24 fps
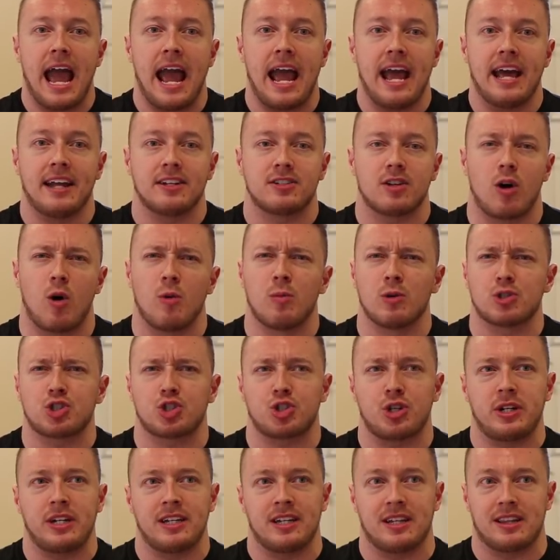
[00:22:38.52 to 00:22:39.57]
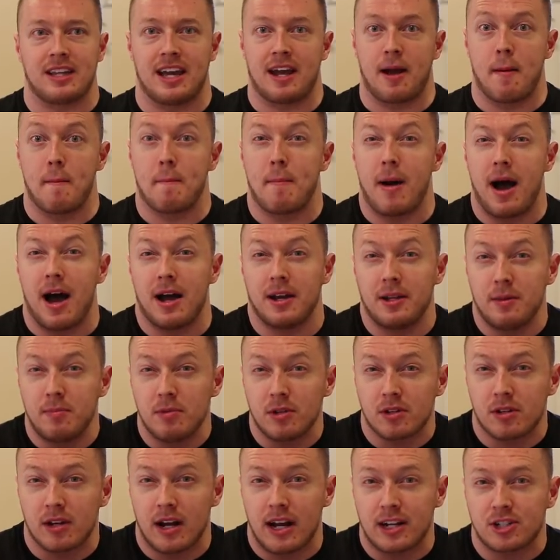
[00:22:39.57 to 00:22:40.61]
and almost treating it like a
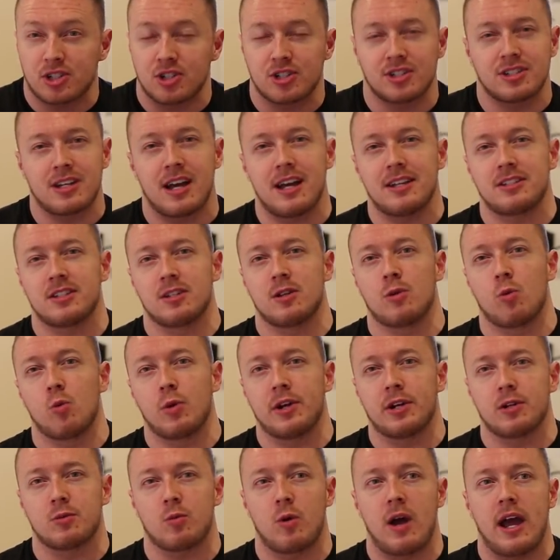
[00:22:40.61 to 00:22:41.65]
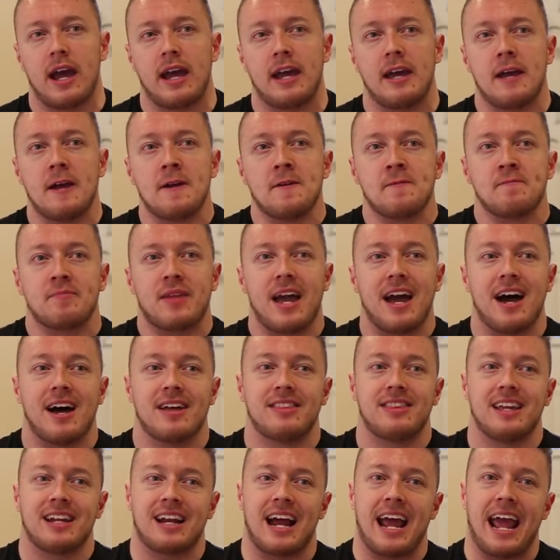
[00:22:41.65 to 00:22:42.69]
bodybuilder exercise in a weird way
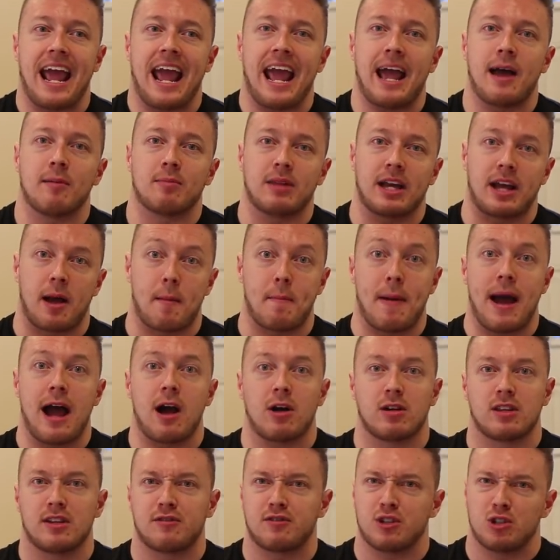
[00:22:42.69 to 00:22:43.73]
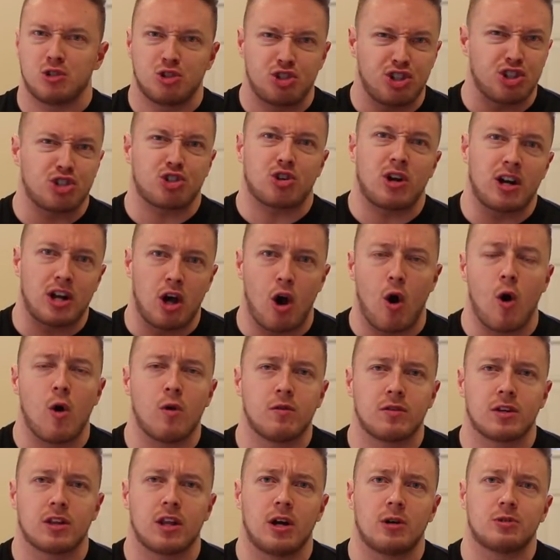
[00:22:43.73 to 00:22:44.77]
than I am like a powerlifter who's just trying to
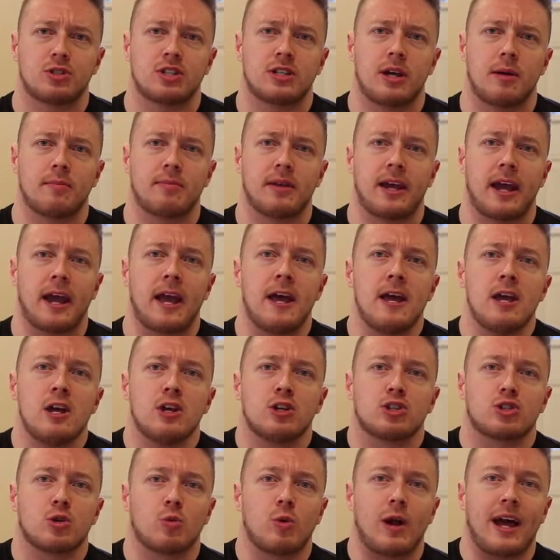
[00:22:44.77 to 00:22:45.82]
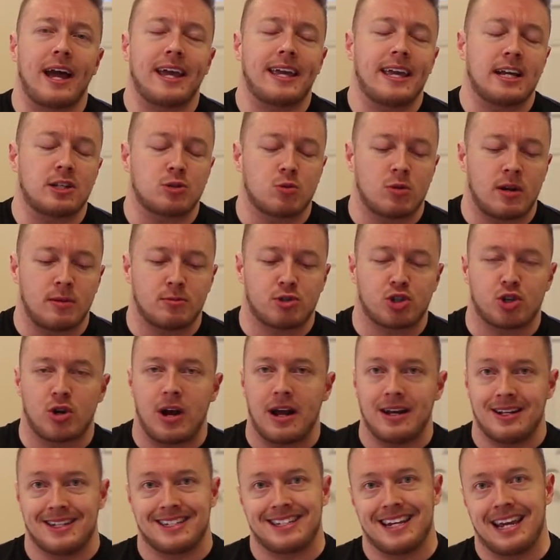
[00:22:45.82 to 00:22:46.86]
overload something. So what I'm
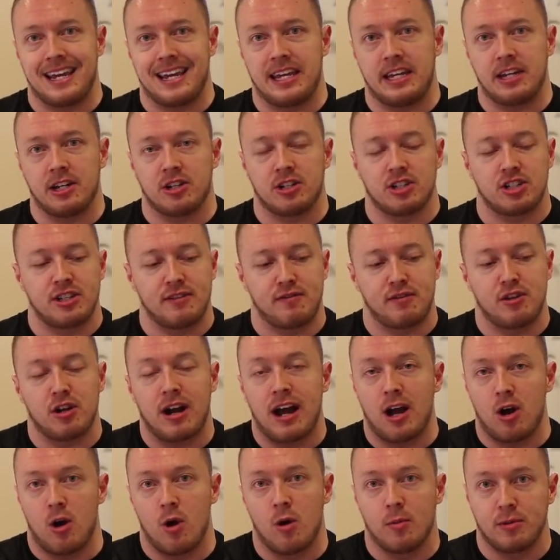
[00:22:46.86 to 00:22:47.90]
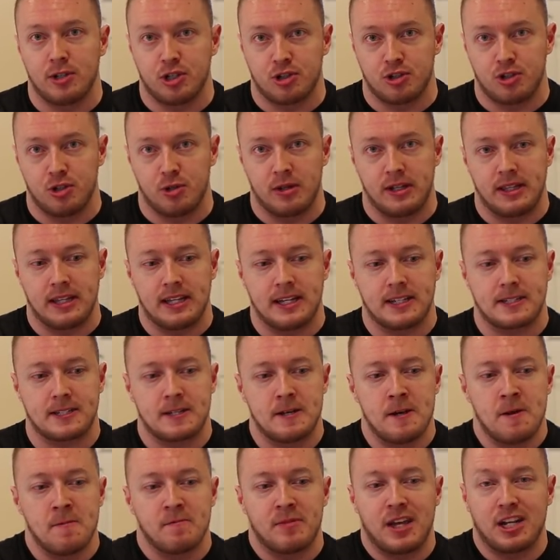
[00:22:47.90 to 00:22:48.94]
trying to say here is, if you're at home and you're doing
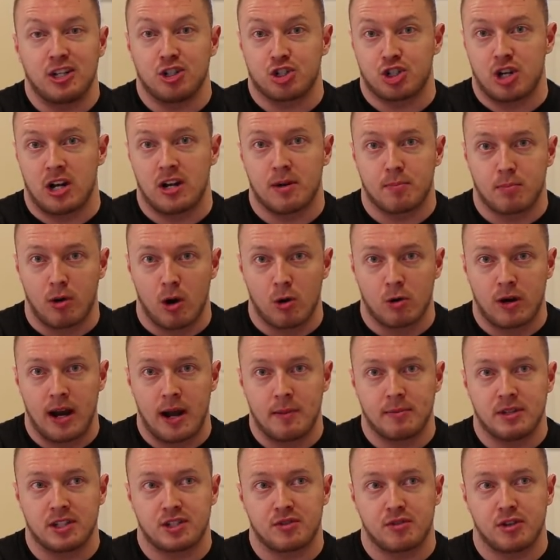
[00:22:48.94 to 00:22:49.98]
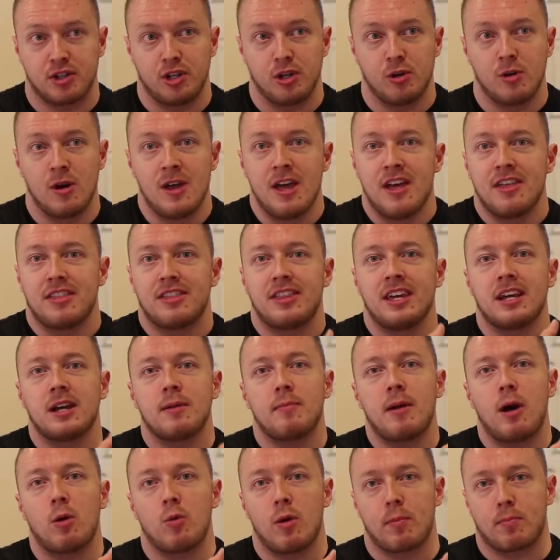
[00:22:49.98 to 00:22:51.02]
this and you're trying to program this for you, think
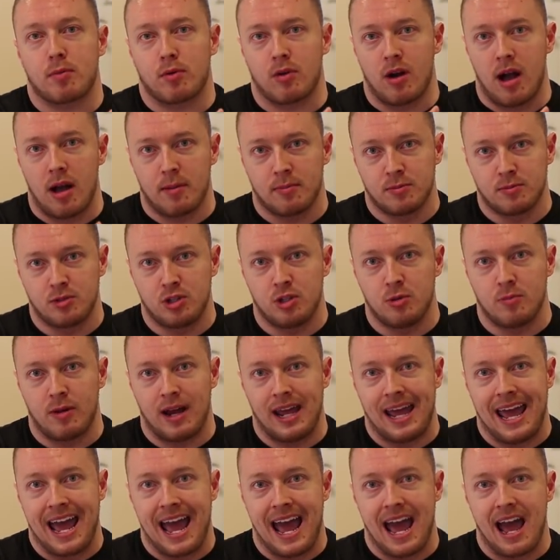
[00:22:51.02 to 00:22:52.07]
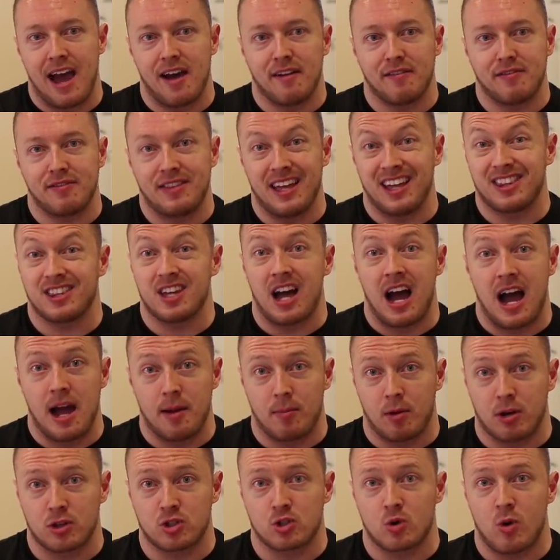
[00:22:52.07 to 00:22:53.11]
about what problems you might have that the high
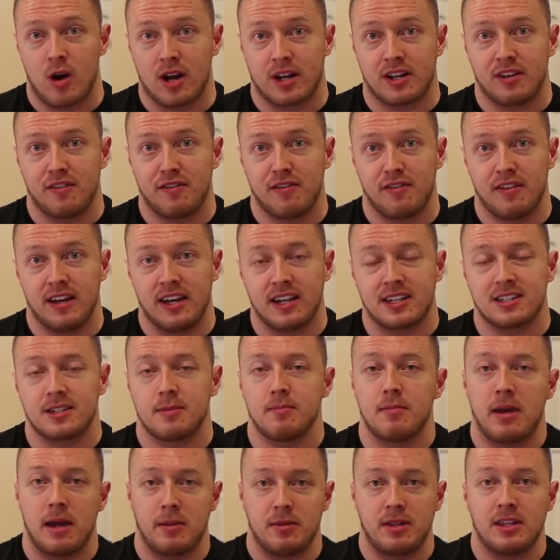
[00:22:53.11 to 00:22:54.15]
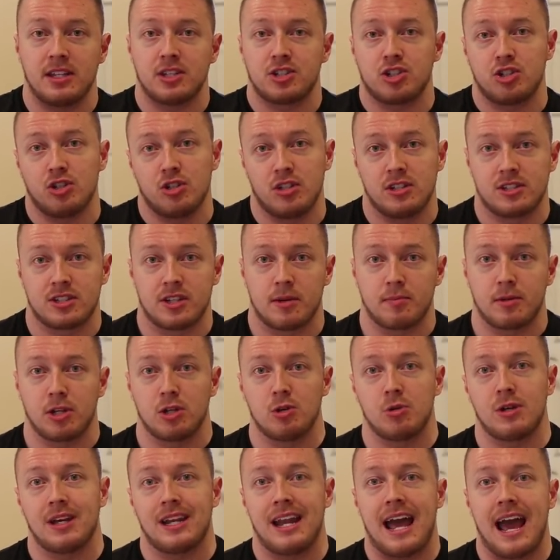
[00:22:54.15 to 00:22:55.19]
bar squat can fix, and maybe this is something
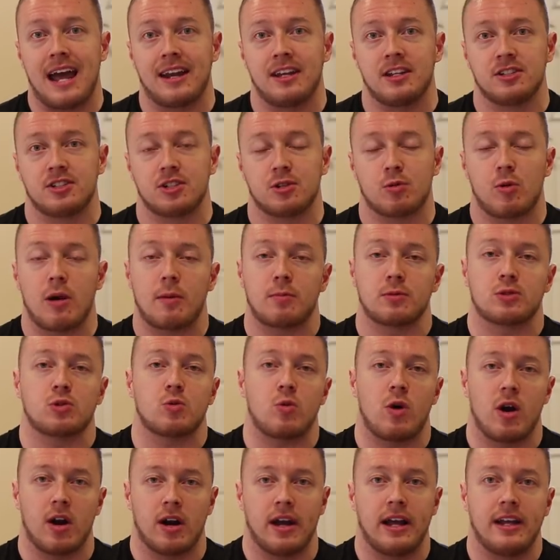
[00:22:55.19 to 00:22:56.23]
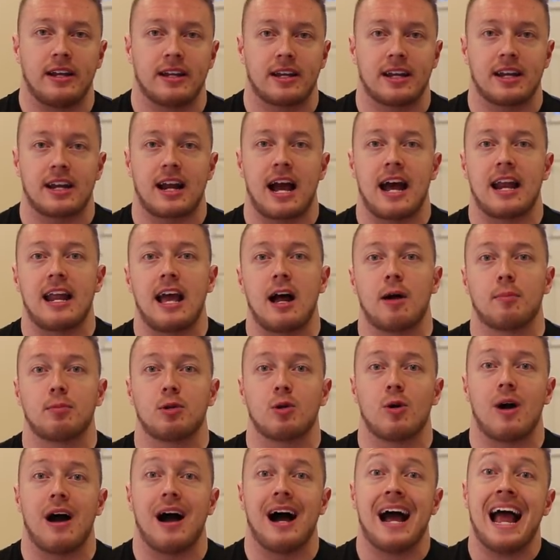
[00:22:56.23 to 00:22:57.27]
you can add into your repertoire and it can kind of help
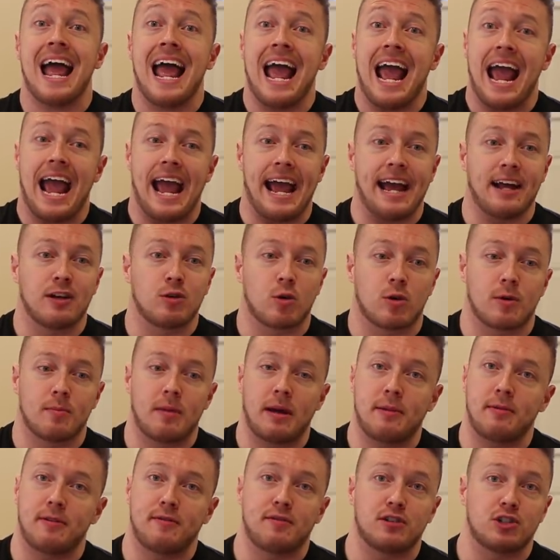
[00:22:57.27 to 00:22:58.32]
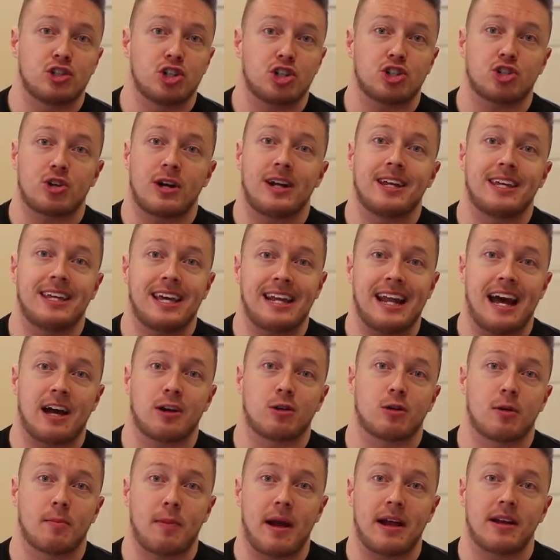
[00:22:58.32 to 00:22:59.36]
you out. And or maybe if you're just trying to get out
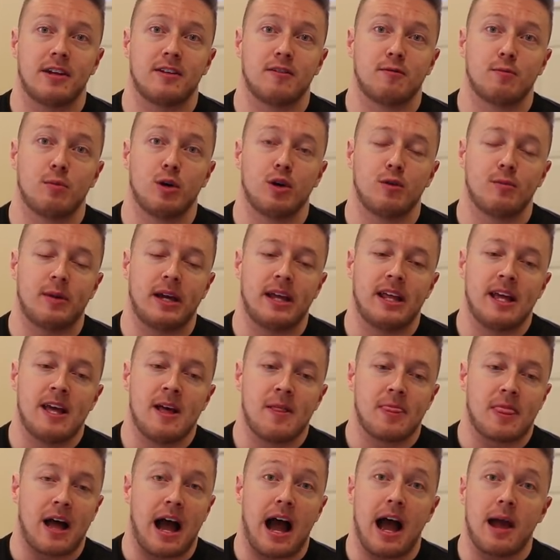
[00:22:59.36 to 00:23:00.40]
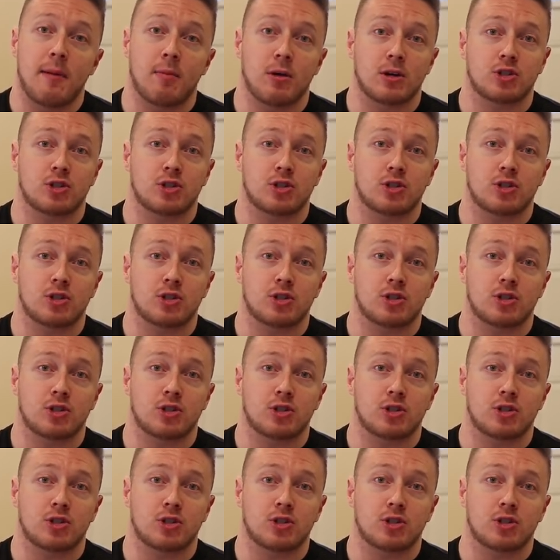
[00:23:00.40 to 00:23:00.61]
a repetitive movement, the high